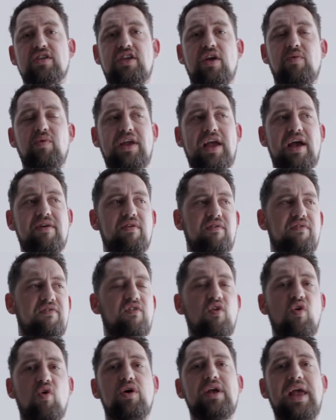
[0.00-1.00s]
So we have a
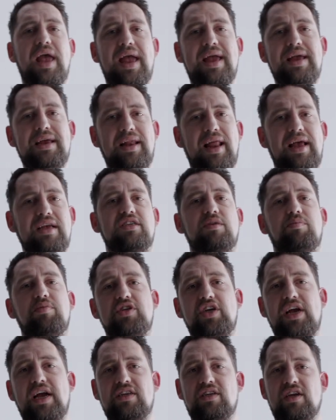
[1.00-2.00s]
4K laser
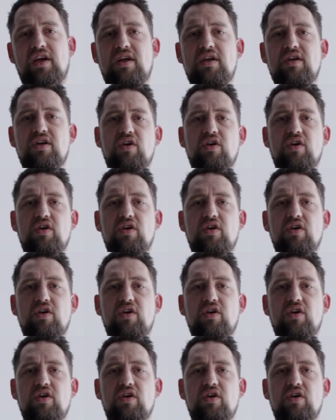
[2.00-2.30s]
projector,